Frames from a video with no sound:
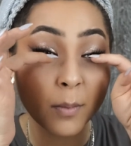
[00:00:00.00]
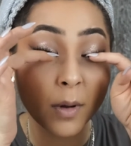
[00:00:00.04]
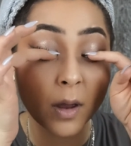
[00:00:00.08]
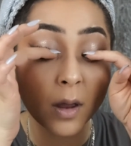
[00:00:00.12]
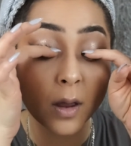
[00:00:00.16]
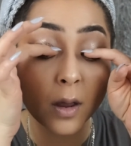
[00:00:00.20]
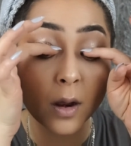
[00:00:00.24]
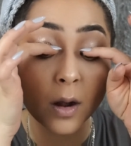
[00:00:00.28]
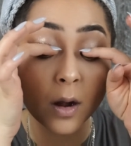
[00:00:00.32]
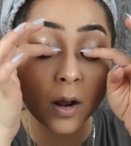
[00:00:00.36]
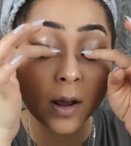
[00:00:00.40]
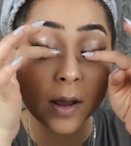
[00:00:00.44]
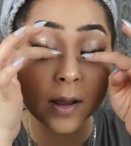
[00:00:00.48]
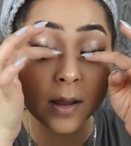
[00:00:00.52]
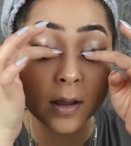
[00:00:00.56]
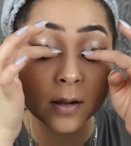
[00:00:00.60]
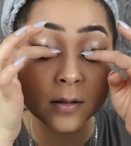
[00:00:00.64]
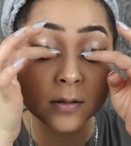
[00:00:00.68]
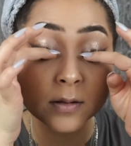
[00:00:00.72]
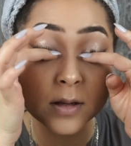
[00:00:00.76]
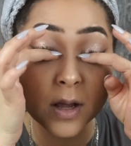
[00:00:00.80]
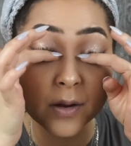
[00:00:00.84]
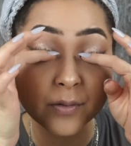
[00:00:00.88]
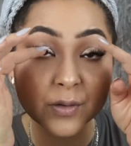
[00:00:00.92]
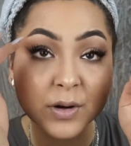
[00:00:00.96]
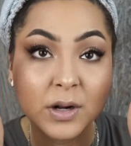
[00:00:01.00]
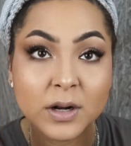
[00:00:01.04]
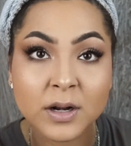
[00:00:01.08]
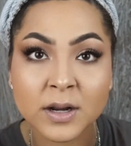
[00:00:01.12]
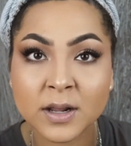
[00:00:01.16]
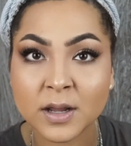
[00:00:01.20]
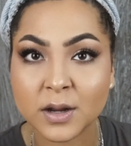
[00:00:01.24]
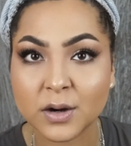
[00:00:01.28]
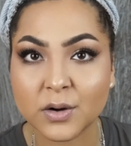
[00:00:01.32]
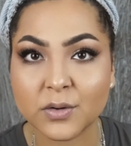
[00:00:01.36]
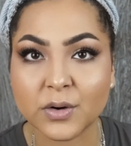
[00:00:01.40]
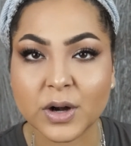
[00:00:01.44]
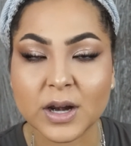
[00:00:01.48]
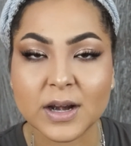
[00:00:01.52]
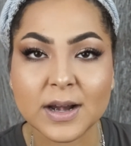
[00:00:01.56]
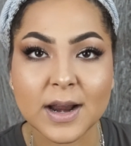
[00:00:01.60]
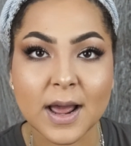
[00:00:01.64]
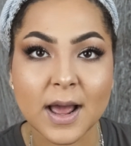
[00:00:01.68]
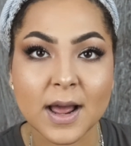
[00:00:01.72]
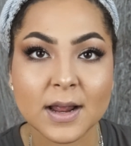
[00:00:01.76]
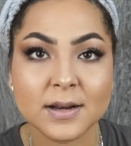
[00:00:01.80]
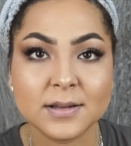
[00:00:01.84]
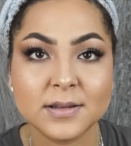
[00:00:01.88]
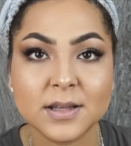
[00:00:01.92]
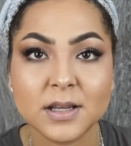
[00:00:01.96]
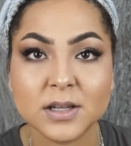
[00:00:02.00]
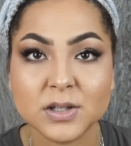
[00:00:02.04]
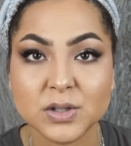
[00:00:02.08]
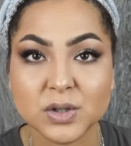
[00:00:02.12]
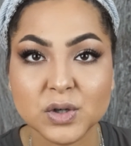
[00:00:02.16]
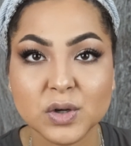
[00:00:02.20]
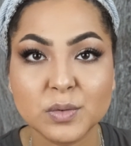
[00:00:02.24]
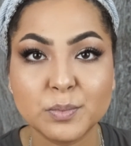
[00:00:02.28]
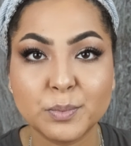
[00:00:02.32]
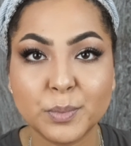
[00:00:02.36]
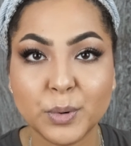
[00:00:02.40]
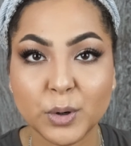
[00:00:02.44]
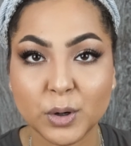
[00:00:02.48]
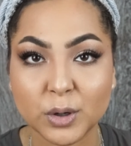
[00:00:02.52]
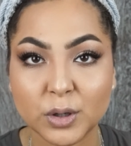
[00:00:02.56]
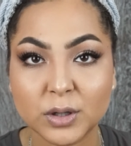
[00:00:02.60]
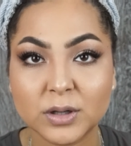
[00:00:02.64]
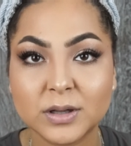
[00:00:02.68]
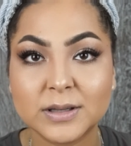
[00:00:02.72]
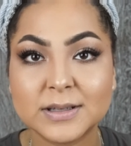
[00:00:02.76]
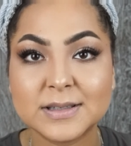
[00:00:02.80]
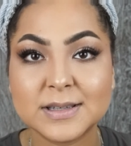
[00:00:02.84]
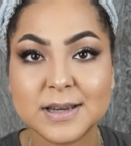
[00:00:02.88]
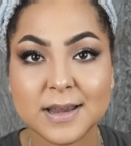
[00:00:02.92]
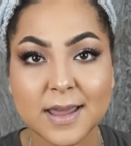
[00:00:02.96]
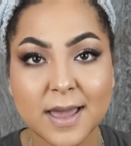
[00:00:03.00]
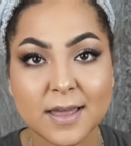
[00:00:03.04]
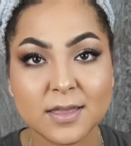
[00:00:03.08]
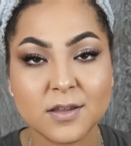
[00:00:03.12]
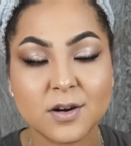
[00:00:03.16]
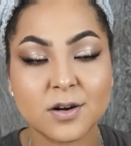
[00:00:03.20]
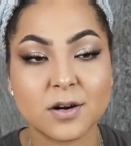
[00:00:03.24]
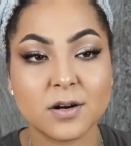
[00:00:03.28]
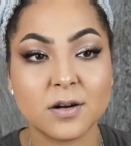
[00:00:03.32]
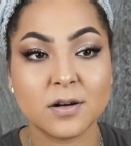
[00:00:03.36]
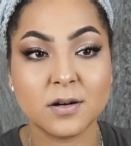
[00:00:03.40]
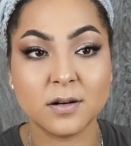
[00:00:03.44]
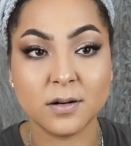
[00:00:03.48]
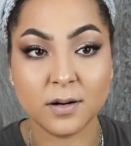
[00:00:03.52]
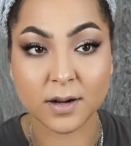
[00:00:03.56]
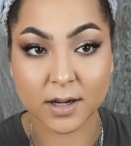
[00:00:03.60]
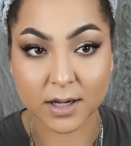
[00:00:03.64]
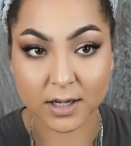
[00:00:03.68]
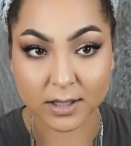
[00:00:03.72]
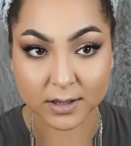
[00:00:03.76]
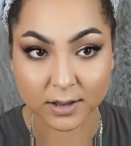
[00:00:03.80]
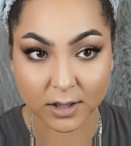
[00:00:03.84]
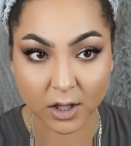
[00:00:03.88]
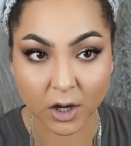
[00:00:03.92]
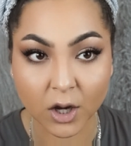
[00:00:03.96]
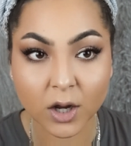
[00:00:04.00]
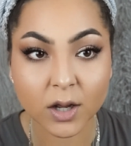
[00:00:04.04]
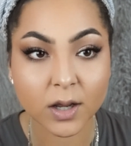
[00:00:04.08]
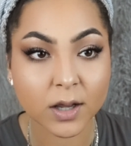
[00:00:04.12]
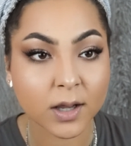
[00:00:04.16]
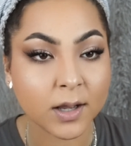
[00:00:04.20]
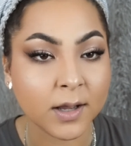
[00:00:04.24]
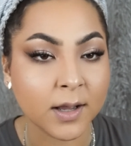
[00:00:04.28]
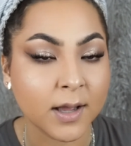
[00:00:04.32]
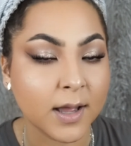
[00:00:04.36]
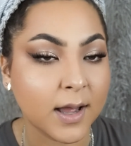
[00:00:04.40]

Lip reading: and I can definitely agree that they do pull together a look